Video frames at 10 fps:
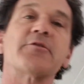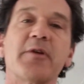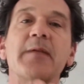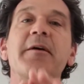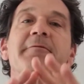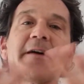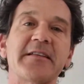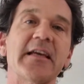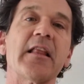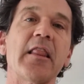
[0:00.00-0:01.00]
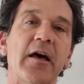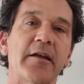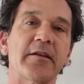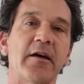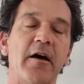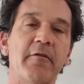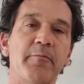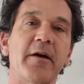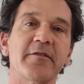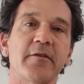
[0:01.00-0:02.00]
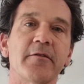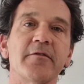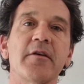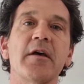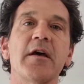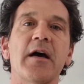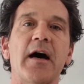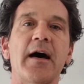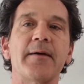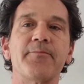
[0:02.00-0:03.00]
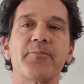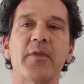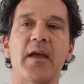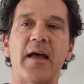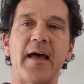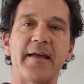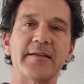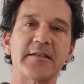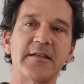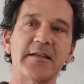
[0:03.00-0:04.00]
we're going to be affecting a lot of muscles. And